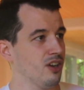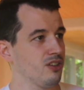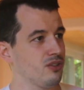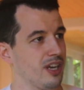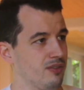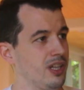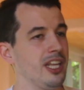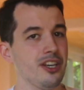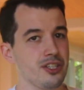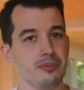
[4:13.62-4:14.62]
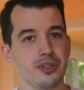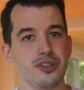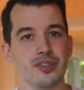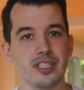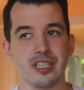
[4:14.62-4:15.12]
to have a leadership
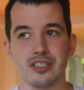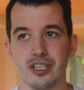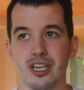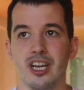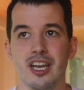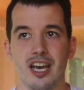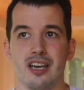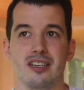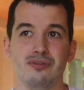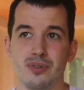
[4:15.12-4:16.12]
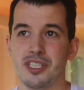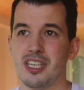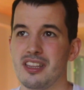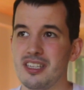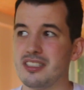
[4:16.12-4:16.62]
retreat center. If we
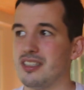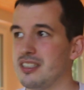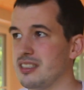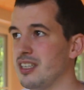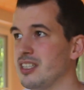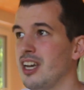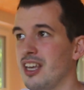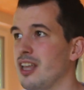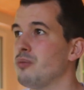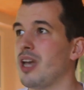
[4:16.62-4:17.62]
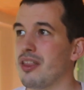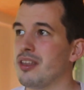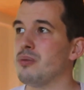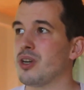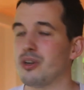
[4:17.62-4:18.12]
did this, then I
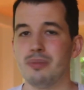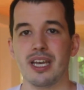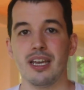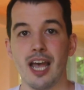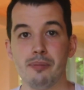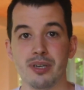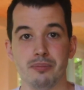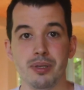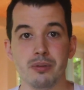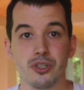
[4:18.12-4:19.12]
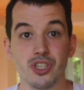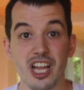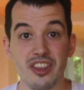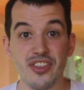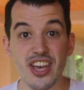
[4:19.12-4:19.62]
think we could make it happen. And people
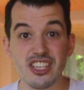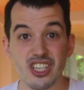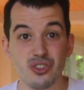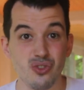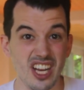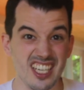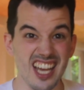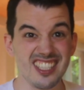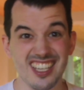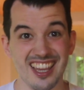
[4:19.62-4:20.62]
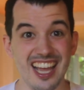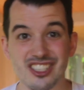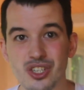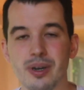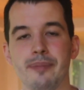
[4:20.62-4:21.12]
say, this is fantastic, let's
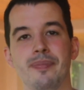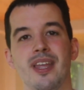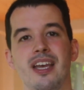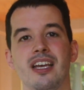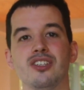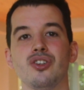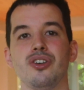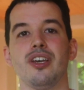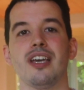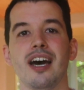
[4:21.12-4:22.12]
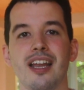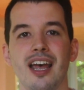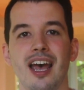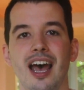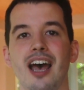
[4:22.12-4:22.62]
do it. So you got to
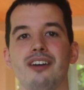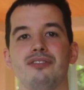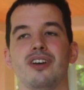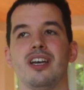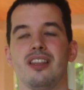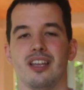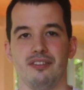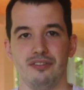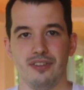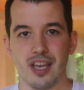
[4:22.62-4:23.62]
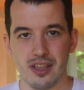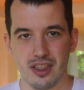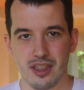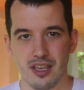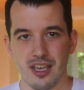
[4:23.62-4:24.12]
have that
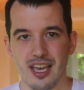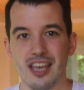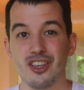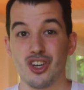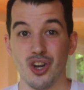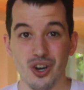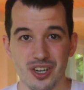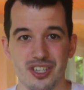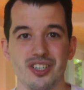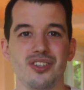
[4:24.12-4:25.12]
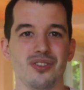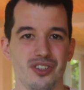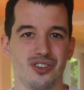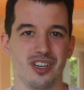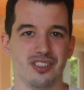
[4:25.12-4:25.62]
faith and the courage to
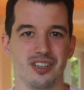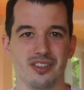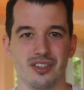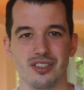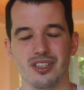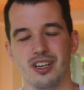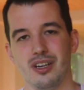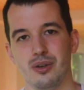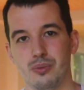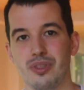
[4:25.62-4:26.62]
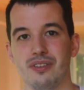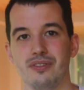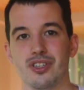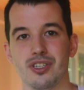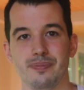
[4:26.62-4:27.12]
entrust others with the
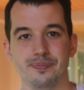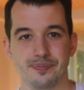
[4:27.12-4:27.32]
vision.